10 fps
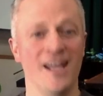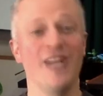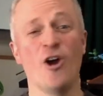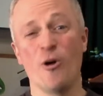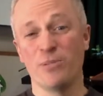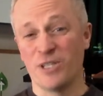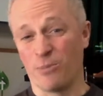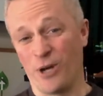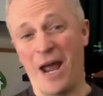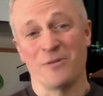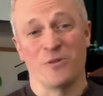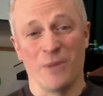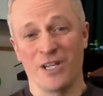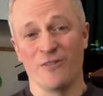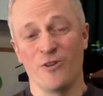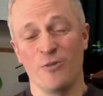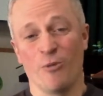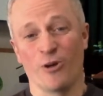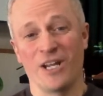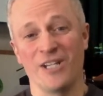in hopes that perhaps we might get a few
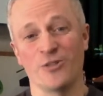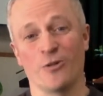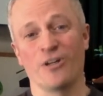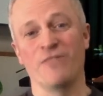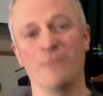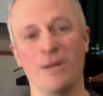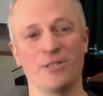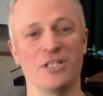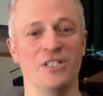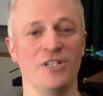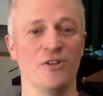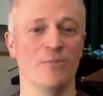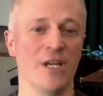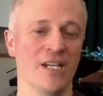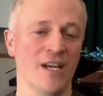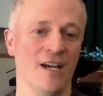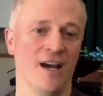more days or even be able to continue to meet